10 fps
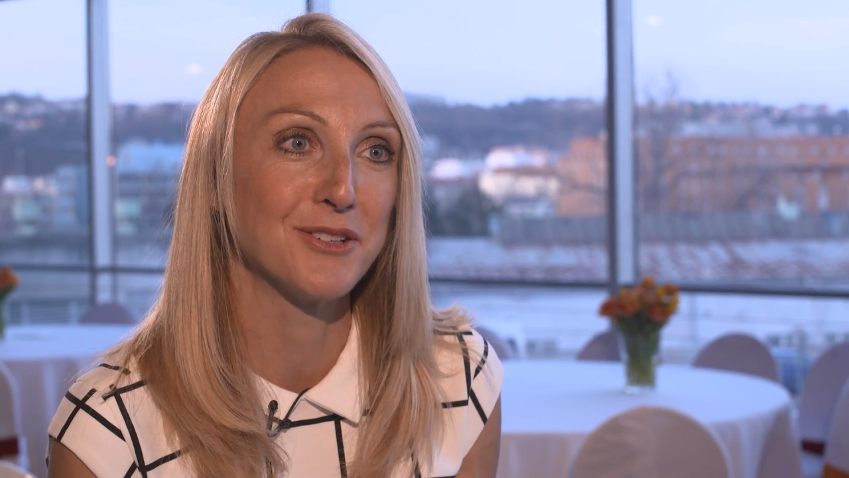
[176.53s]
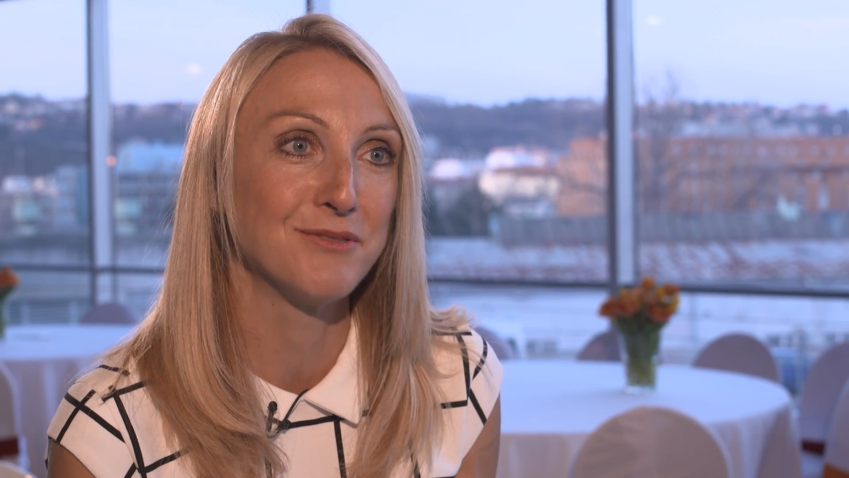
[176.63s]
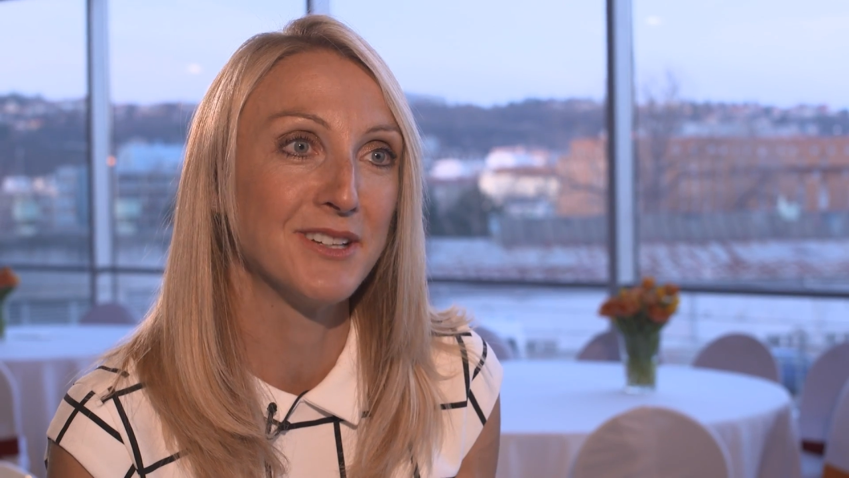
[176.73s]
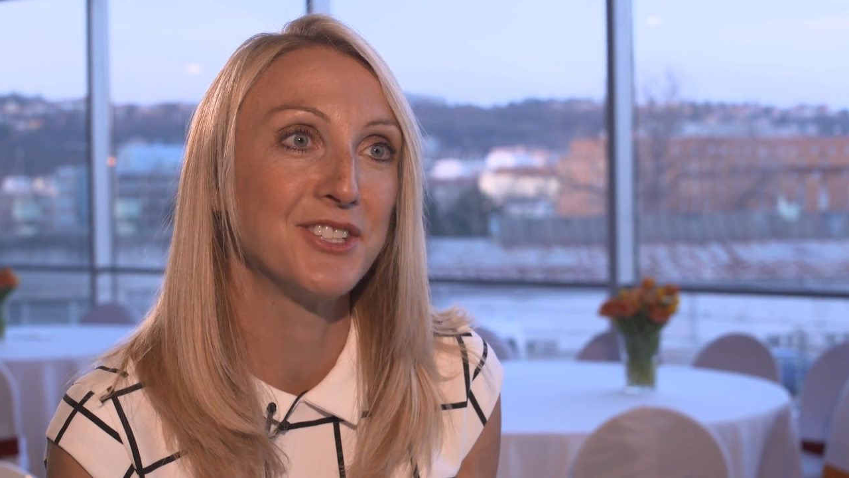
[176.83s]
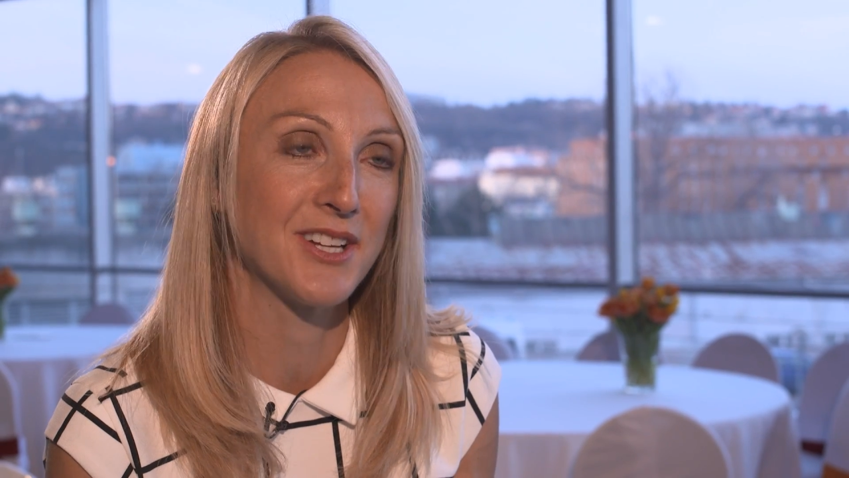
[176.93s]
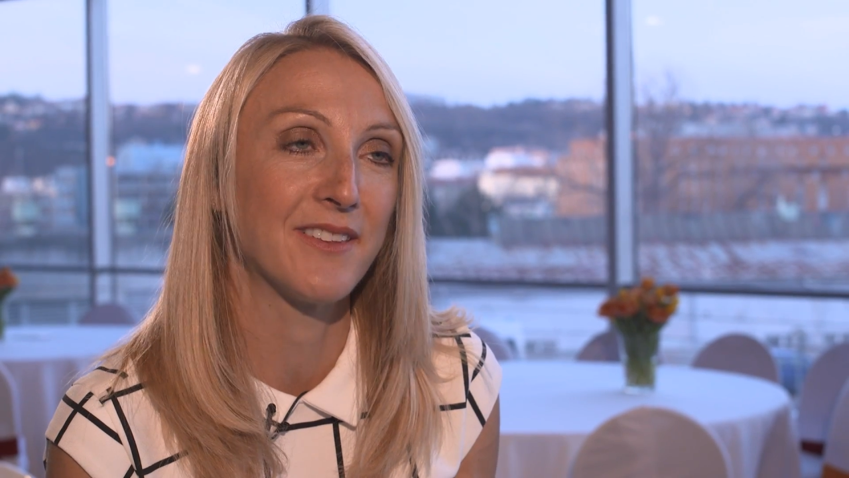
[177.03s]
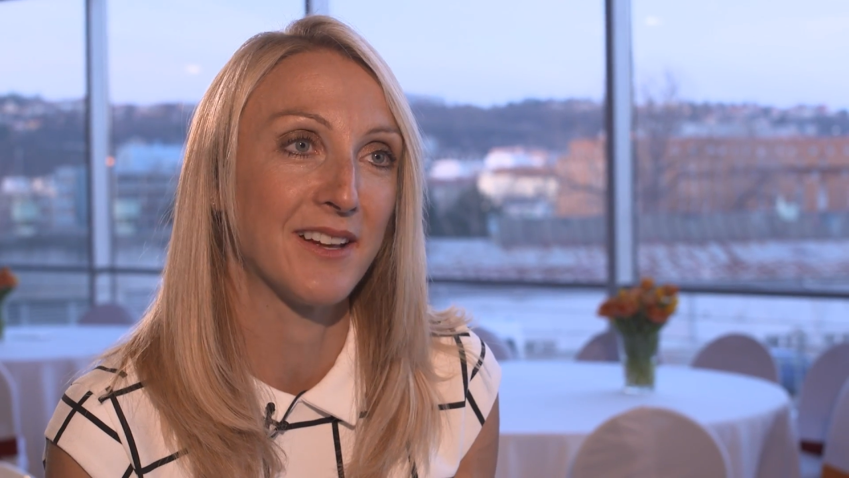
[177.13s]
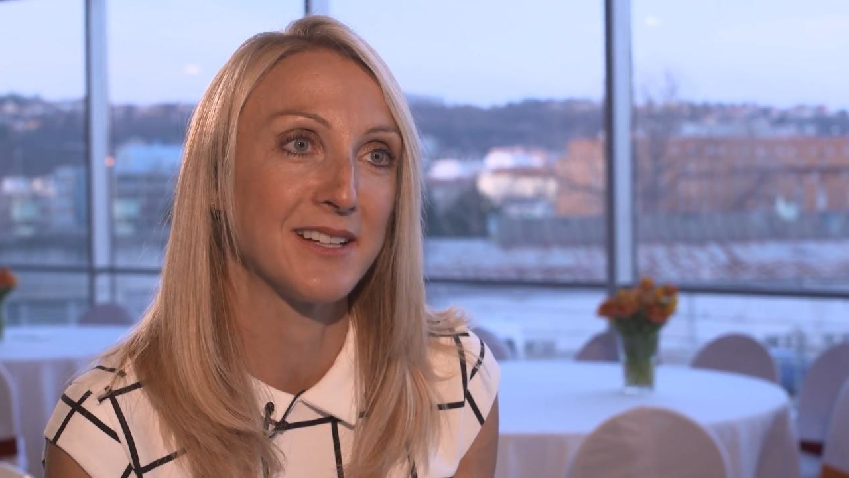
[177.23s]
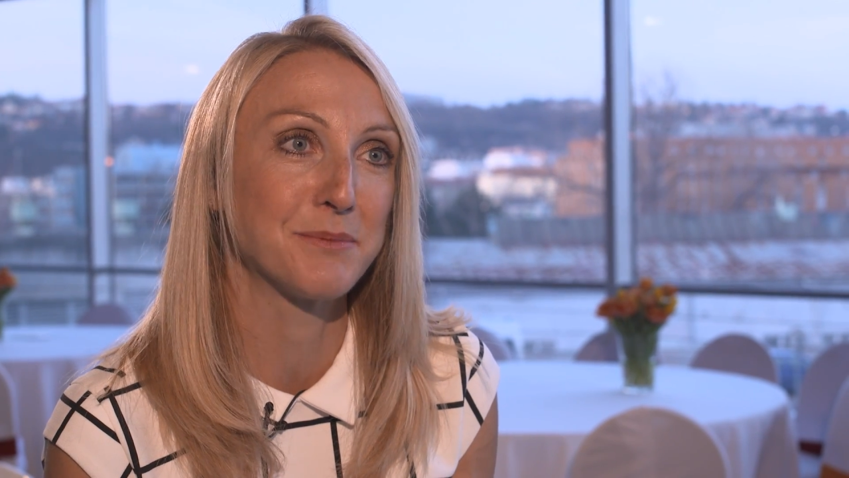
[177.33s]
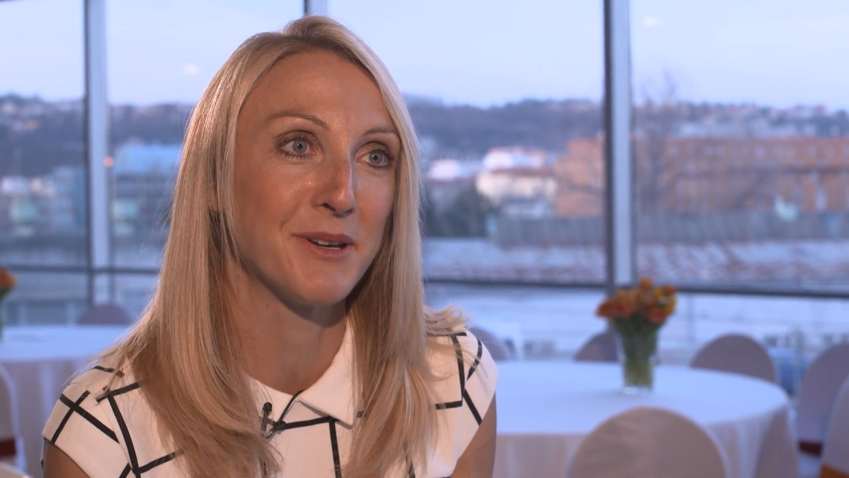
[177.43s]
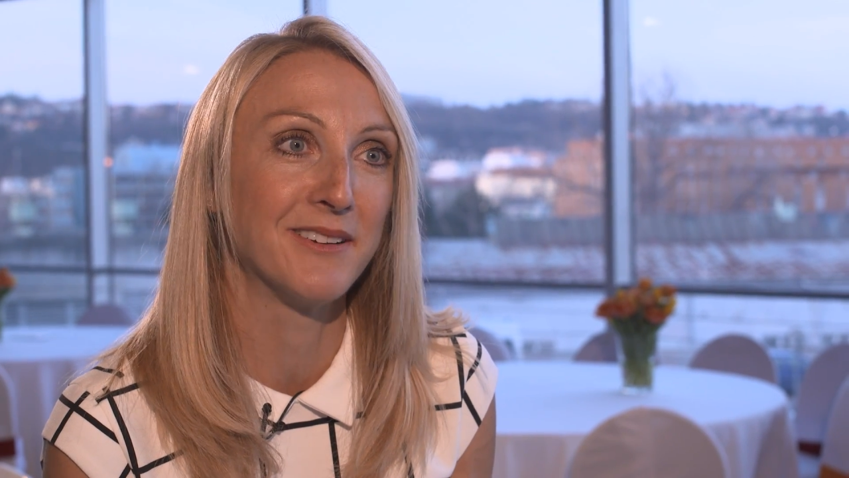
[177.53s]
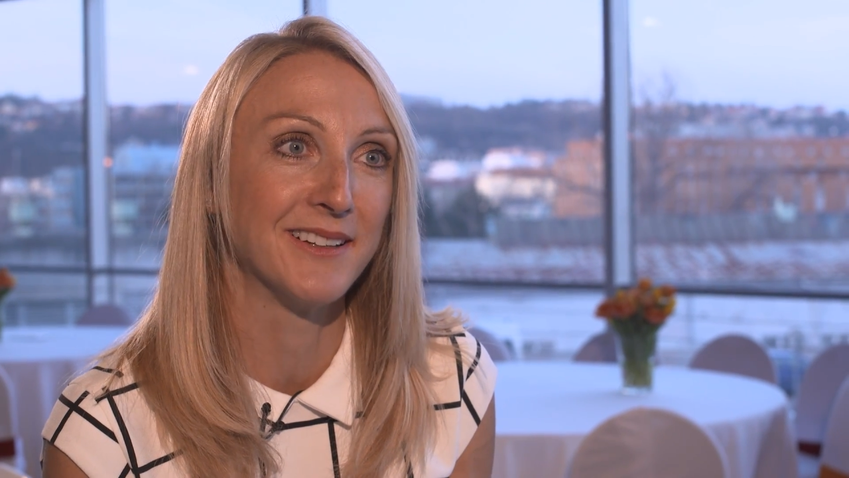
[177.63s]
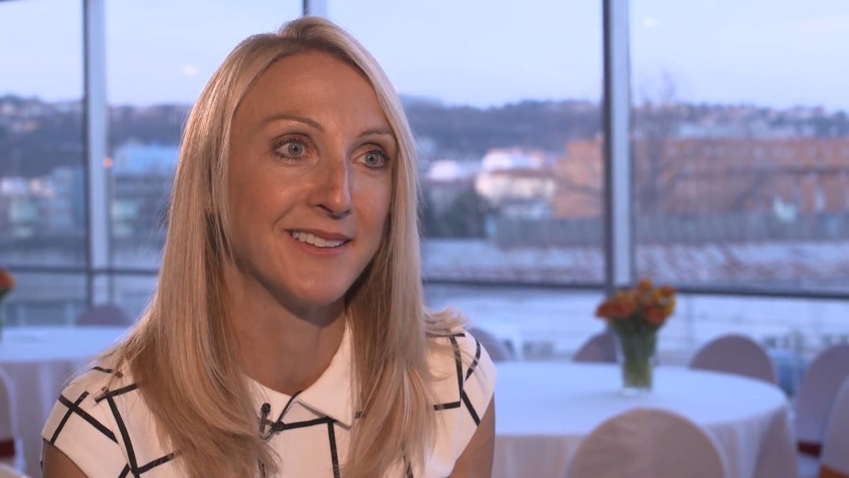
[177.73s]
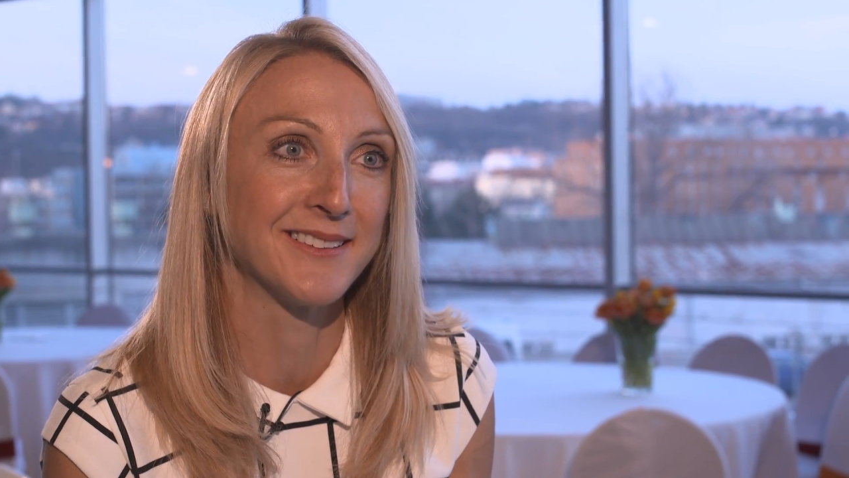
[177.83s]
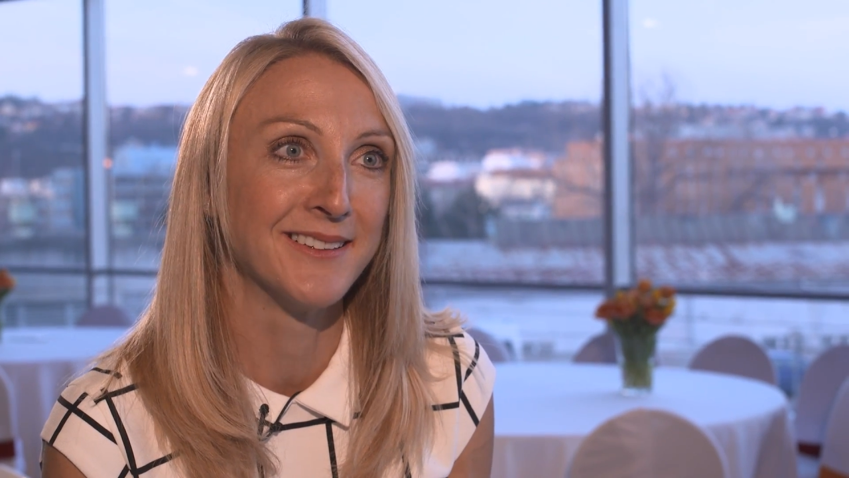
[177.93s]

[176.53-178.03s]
can really share that experience.